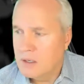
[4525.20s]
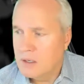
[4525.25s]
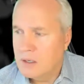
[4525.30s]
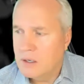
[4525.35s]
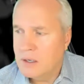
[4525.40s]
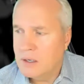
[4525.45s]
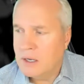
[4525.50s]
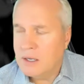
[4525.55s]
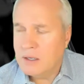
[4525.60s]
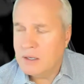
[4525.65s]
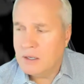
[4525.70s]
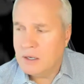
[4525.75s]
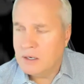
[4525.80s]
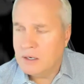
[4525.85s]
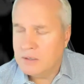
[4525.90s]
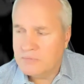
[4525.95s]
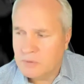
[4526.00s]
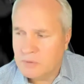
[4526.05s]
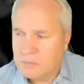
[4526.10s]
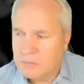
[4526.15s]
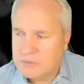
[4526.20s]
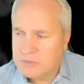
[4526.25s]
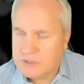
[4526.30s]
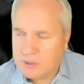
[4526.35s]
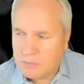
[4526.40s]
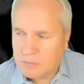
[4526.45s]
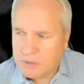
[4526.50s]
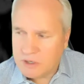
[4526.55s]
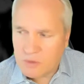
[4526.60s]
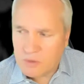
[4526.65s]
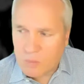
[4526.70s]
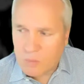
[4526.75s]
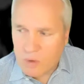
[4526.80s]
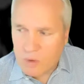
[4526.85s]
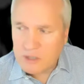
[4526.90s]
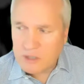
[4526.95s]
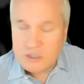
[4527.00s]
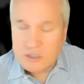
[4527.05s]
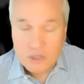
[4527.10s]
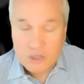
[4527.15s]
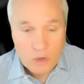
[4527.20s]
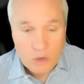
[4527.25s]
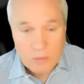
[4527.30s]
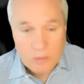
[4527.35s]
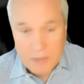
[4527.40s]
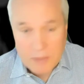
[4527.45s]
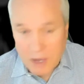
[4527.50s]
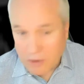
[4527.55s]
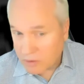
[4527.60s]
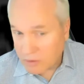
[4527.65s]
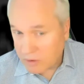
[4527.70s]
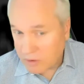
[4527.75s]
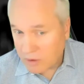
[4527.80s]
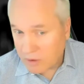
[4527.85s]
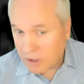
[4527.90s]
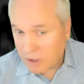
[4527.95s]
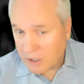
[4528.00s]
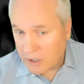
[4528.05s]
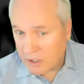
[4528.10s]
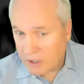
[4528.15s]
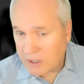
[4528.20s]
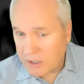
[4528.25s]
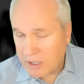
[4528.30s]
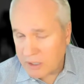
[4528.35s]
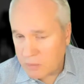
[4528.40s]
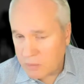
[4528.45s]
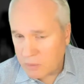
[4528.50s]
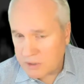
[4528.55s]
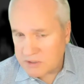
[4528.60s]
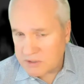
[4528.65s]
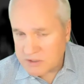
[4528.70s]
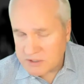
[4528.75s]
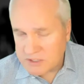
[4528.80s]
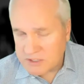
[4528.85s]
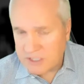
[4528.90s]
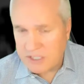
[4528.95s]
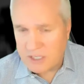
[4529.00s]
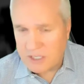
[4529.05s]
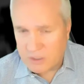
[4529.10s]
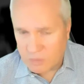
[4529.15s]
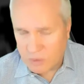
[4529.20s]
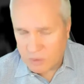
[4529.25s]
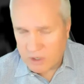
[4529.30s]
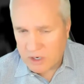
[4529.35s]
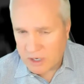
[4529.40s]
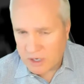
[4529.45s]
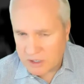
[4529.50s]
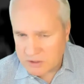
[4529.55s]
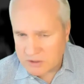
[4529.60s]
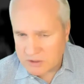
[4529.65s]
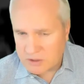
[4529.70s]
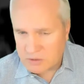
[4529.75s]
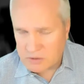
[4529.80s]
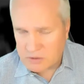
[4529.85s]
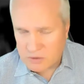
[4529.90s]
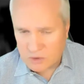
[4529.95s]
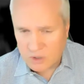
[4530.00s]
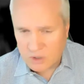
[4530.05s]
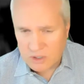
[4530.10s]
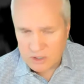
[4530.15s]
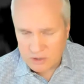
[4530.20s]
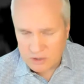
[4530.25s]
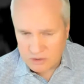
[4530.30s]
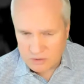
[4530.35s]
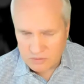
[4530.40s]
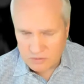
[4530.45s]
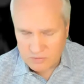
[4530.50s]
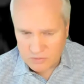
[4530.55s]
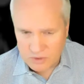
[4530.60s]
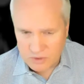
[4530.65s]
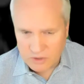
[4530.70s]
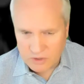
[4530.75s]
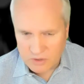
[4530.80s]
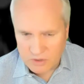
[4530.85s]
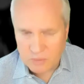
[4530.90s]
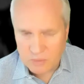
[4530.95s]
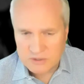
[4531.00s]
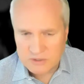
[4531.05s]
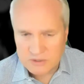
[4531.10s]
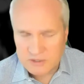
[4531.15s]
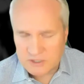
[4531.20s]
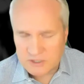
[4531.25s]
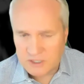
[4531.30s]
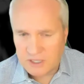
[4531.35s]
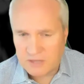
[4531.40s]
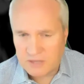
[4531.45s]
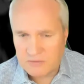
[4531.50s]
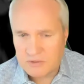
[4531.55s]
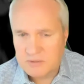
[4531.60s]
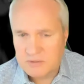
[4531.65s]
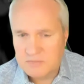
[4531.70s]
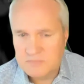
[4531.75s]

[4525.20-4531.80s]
uh, from somebody that wanted to know about uh, A1C and what OsteoStrong can do for your A1C level.